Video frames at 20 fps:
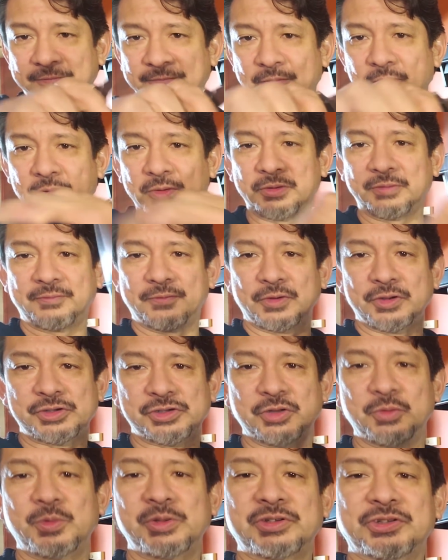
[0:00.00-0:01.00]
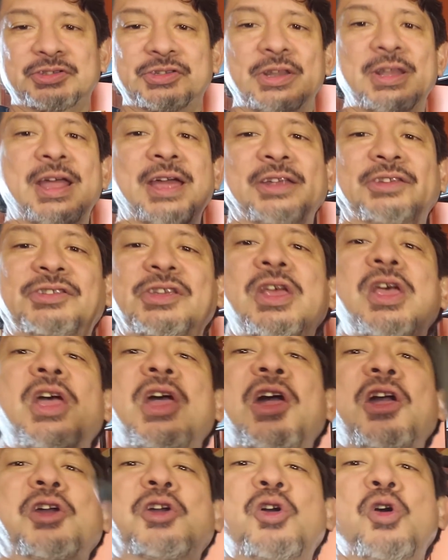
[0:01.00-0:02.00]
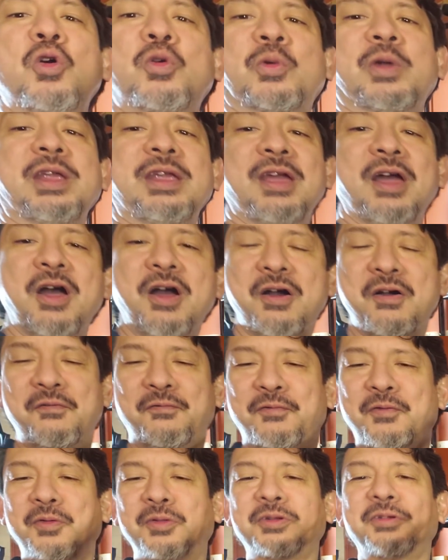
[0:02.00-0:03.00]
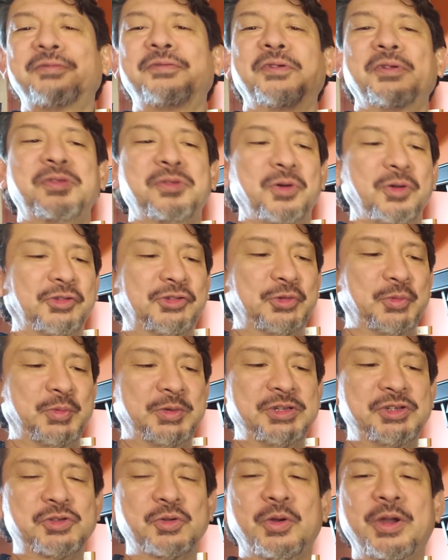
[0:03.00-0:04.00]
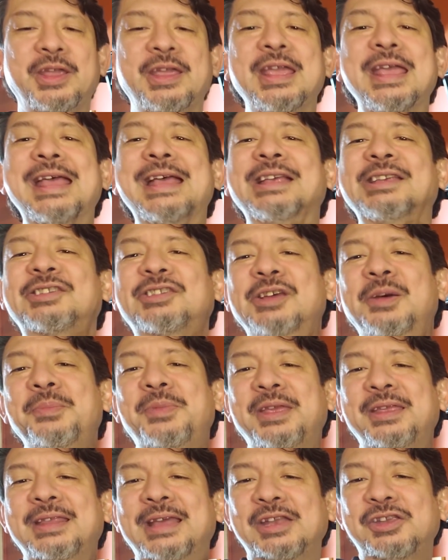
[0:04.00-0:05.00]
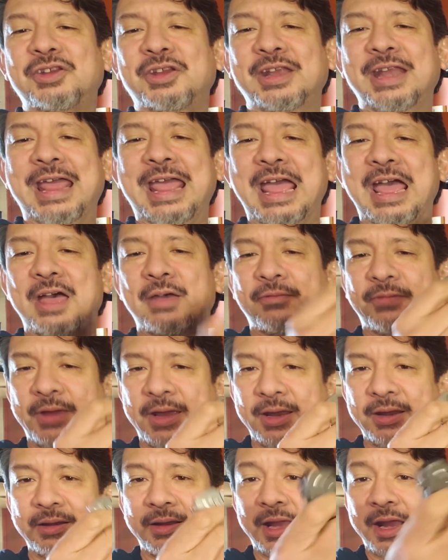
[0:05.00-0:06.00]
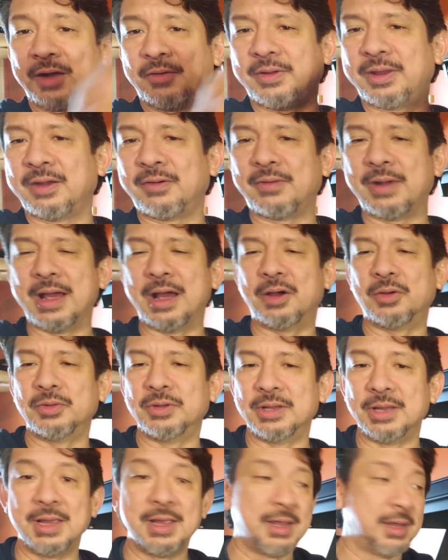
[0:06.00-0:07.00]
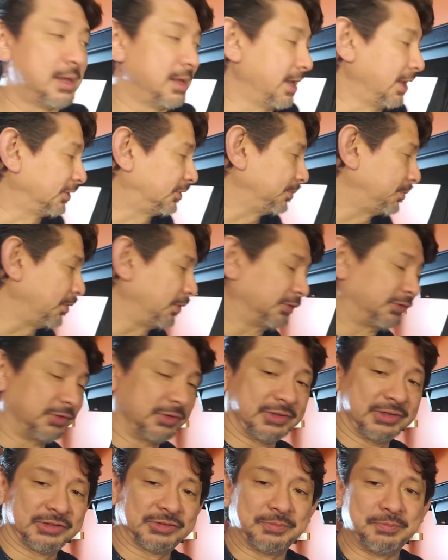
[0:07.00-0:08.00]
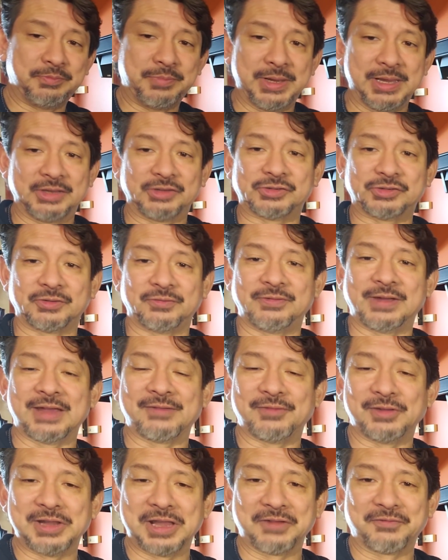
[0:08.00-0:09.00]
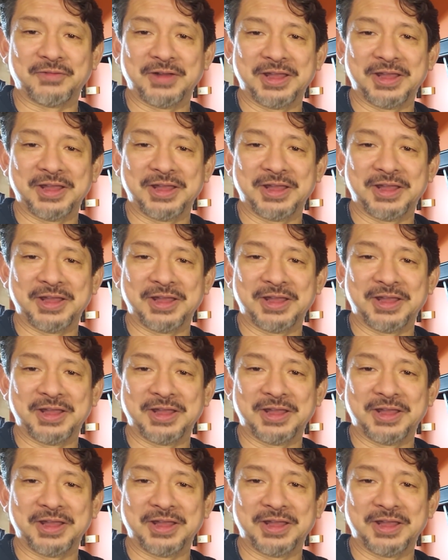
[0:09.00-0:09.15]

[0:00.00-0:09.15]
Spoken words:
folder version, which is a nice kukri folder for those who enjoy something that you can have and carry around, as opposed to this big survival knife